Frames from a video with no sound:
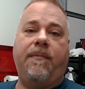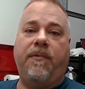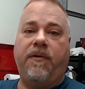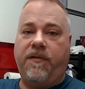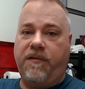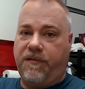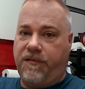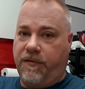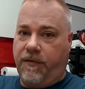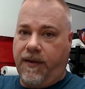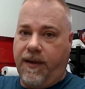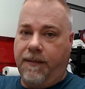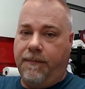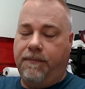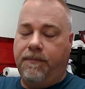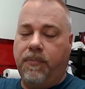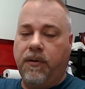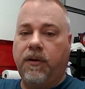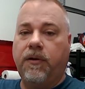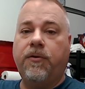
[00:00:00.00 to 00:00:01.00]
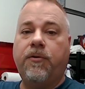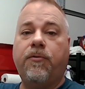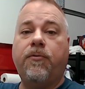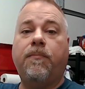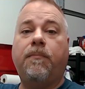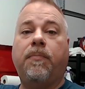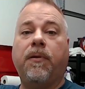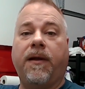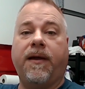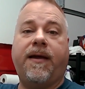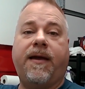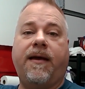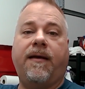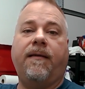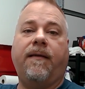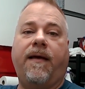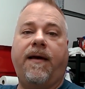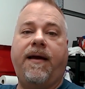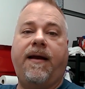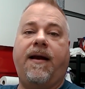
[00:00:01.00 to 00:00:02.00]
There's only a blue blinking
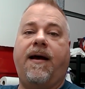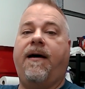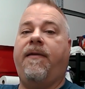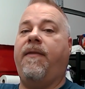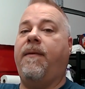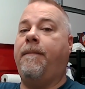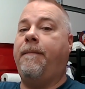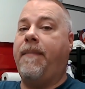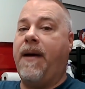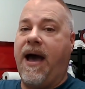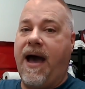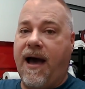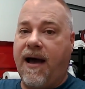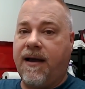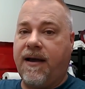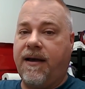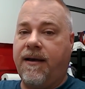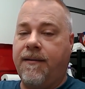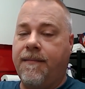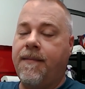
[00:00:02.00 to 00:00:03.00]
light on the back,